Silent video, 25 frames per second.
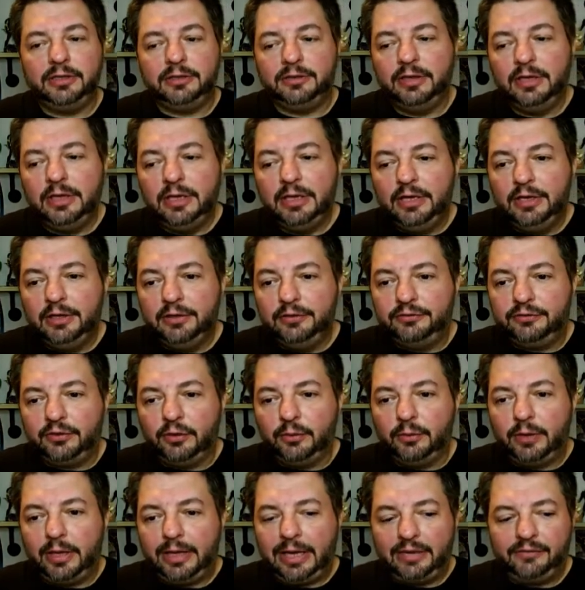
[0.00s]
And so
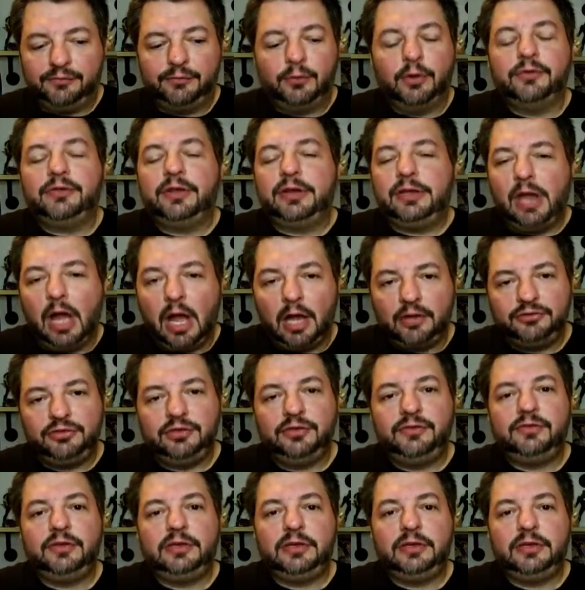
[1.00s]
like as far as like nauseous